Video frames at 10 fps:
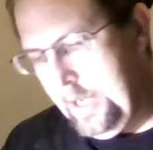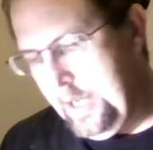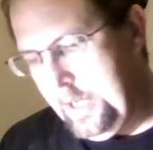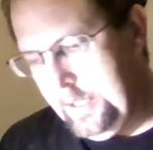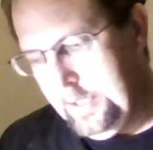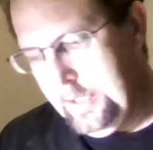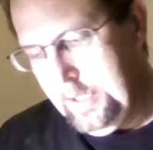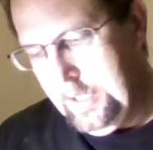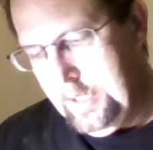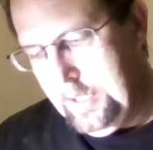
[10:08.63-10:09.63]
piece that
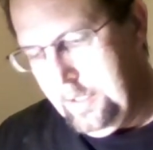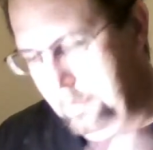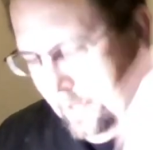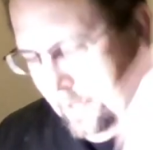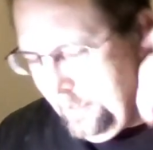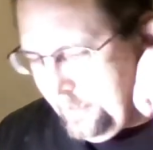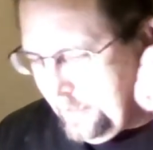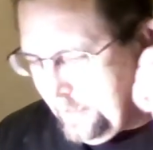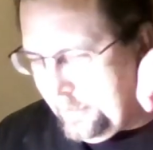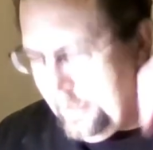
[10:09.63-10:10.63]
sits.
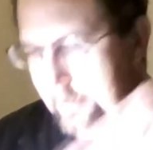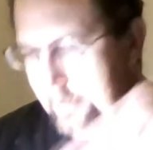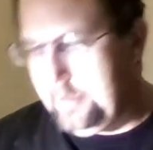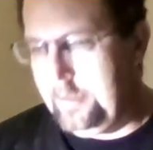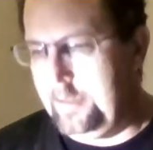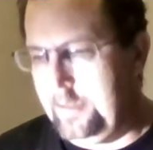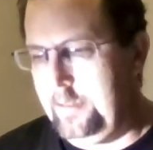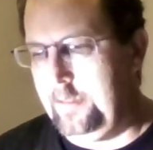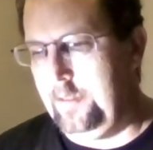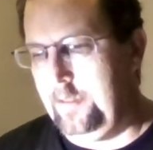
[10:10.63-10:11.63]
Well, we gotta put all
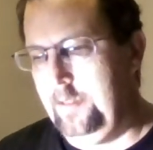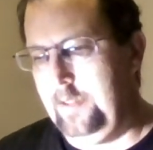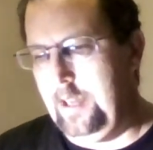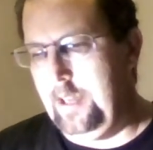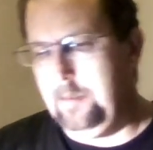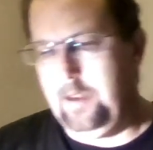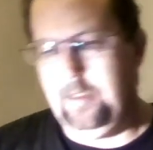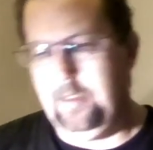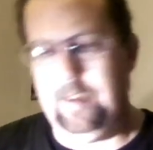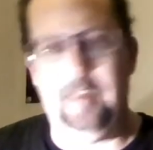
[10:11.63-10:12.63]
these out here.
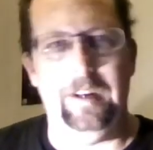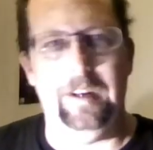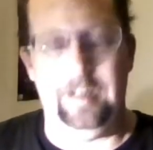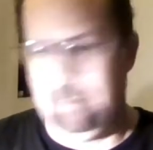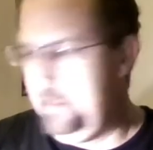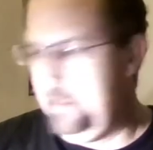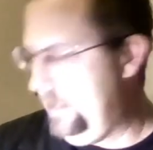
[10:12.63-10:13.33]
Let's see.